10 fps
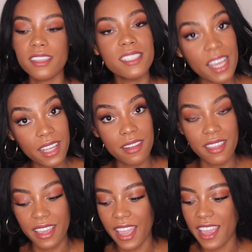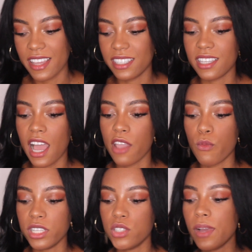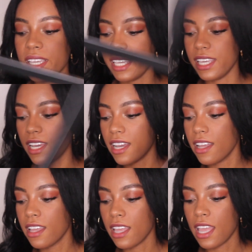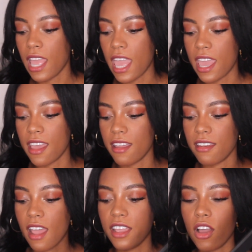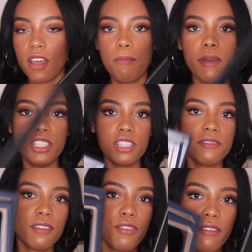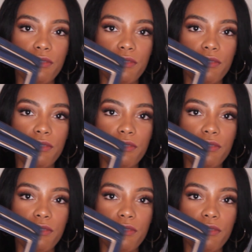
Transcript: The second thing is I went to IKEA and I got a bunch of different